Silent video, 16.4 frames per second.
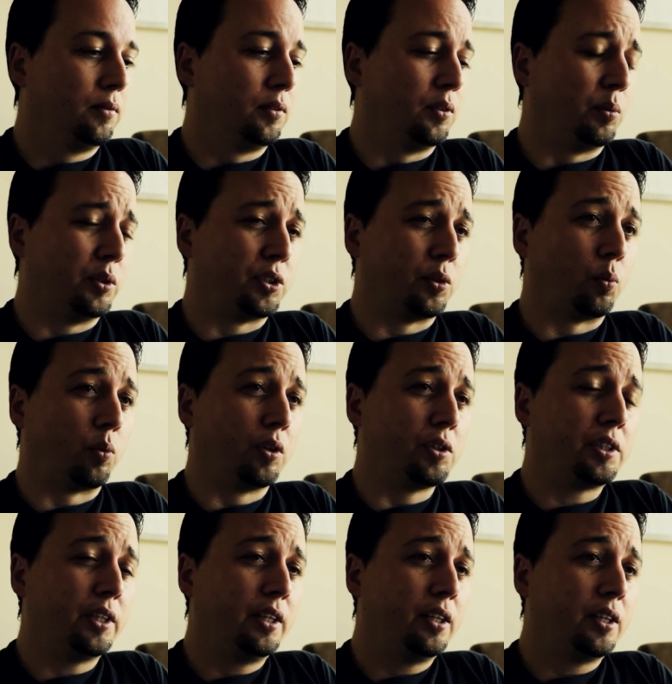what's the
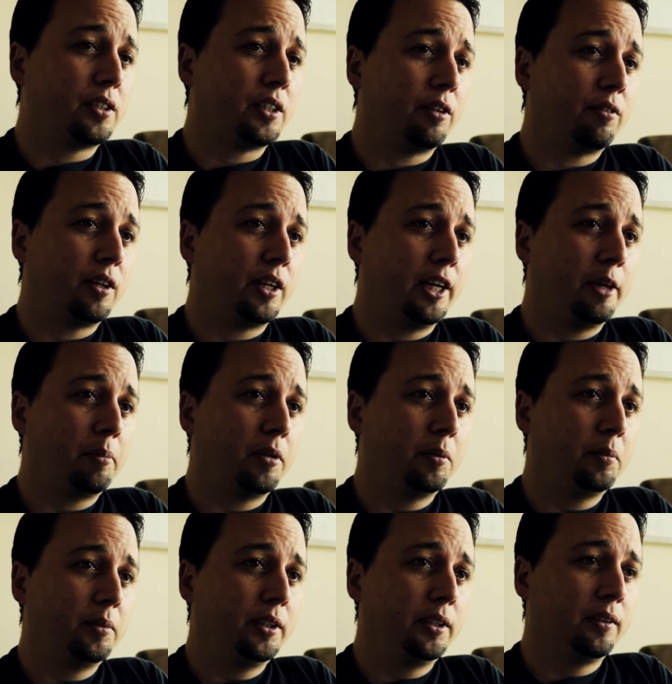worst thing that's ever happened to
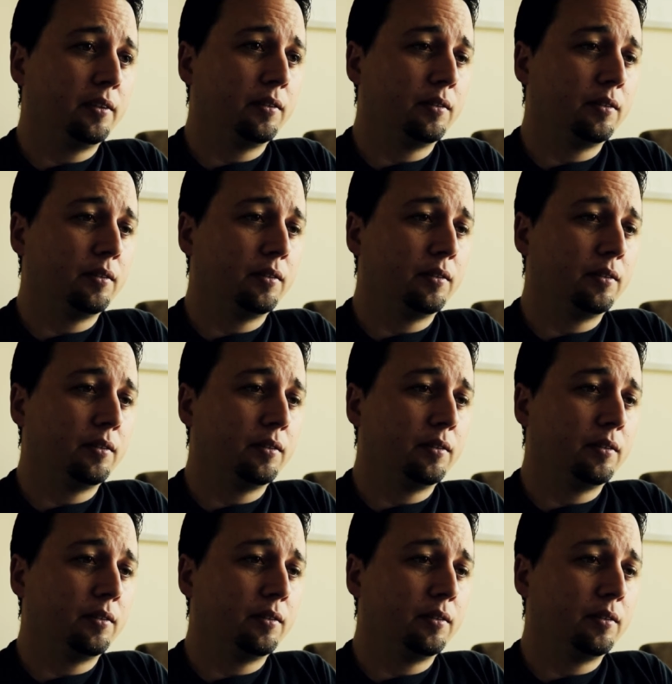me?